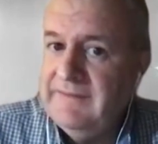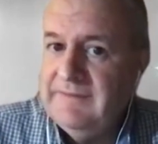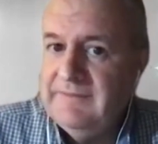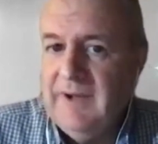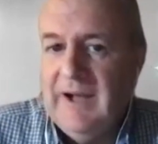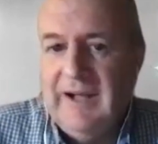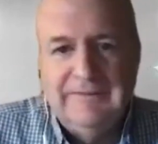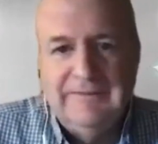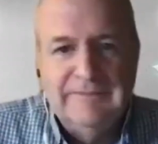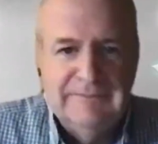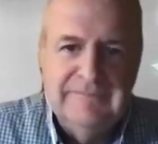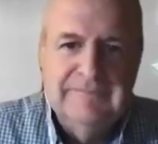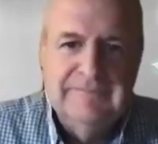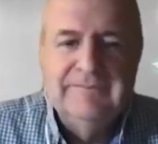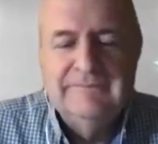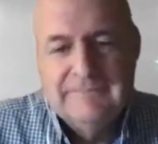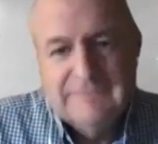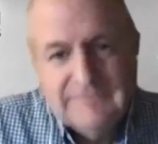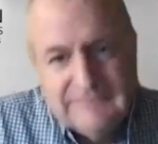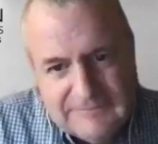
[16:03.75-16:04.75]
Well,
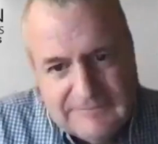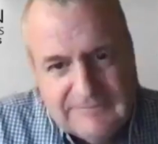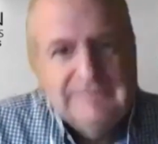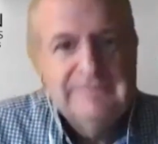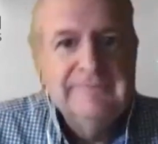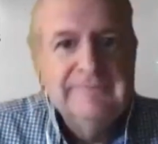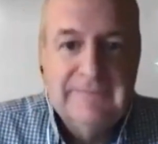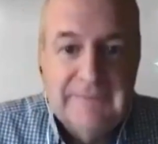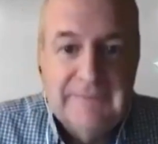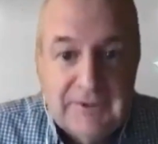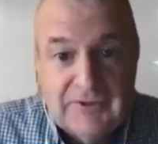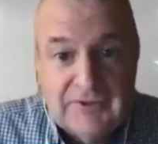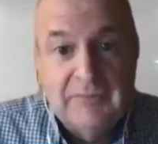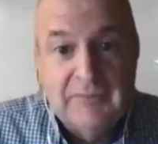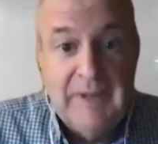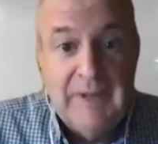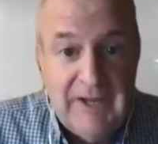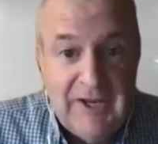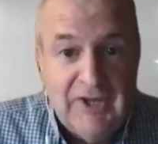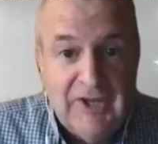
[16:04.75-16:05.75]
there's so
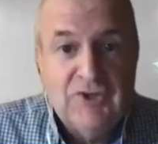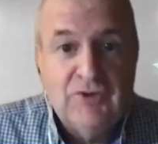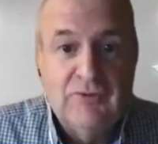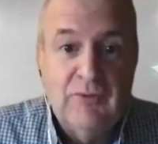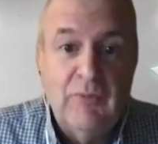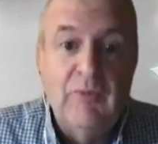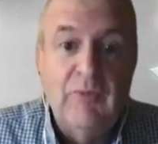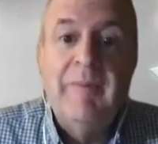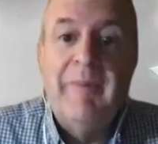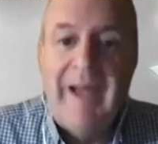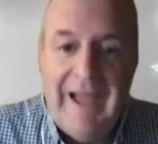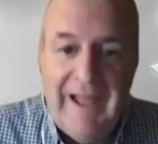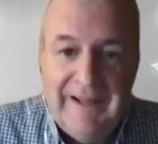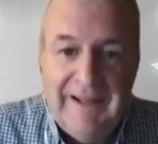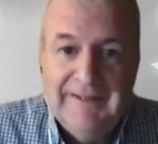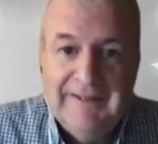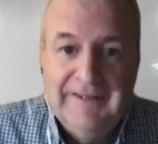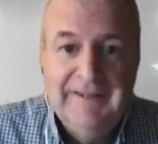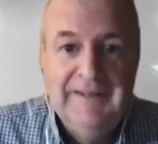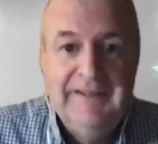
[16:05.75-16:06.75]
many issues that were bad,
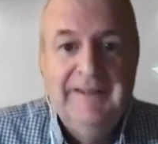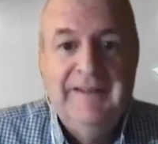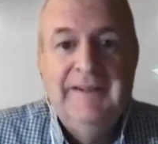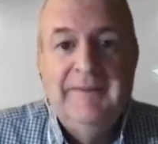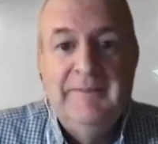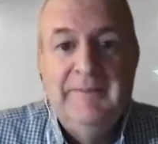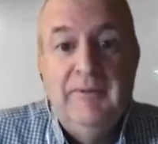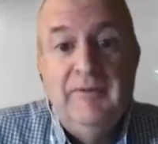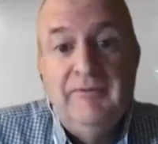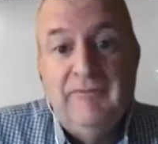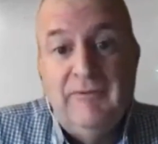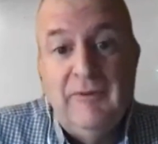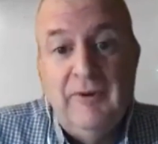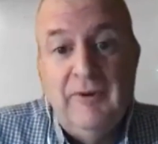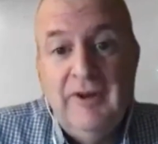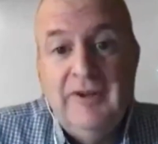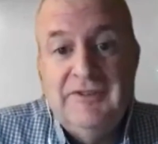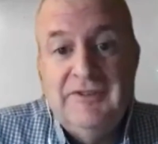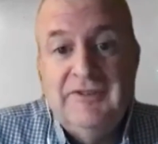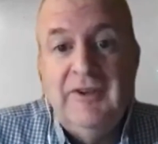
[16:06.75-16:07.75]
but for
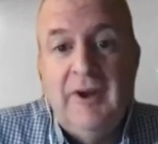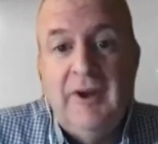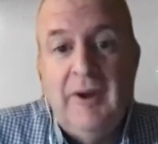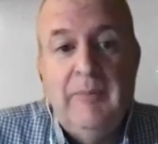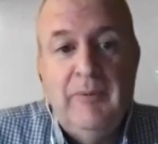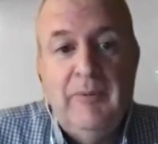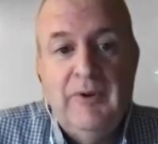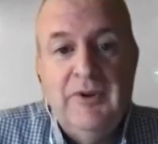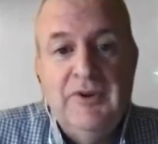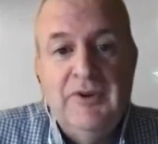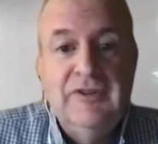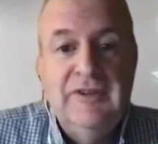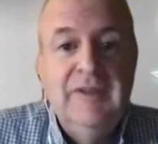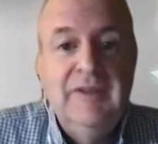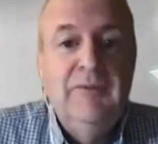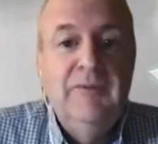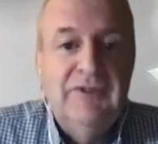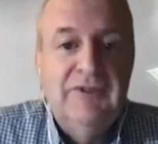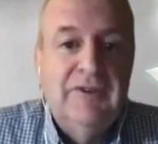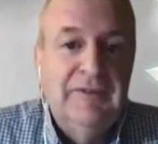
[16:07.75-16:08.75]
us operationally,
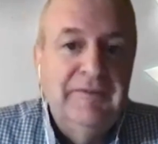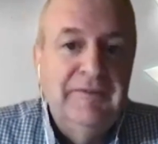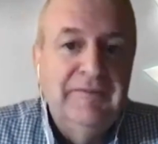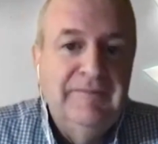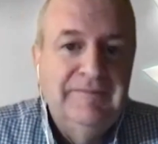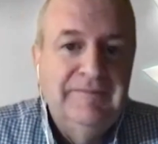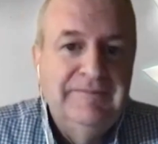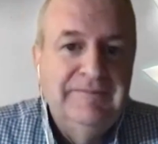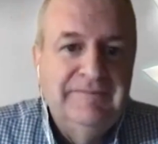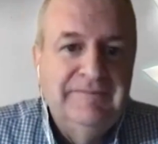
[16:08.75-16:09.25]
it was good. That